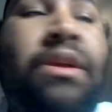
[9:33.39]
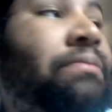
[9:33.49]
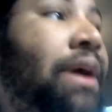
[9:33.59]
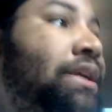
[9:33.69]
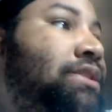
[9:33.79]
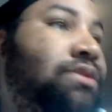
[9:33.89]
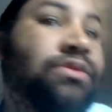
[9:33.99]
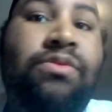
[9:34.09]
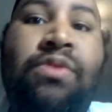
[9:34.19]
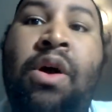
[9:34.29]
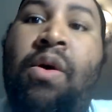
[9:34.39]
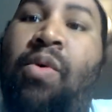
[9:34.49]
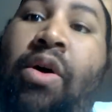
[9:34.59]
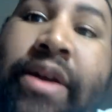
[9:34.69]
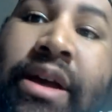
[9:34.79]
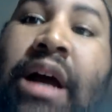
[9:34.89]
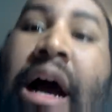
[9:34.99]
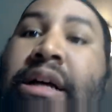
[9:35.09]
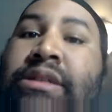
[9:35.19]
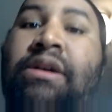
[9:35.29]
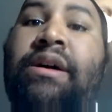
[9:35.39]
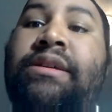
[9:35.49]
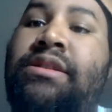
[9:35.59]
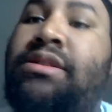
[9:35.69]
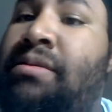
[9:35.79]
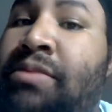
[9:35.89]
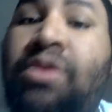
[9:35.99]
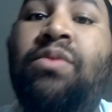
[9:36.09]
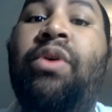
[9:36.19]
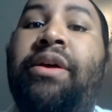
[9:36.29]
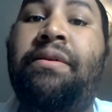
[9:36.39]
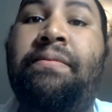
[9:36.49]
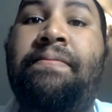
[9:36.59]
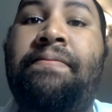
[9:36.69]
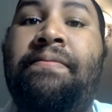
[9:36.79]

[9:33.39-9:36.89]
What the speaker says: Imagine you walk in God's heart and just commune with him.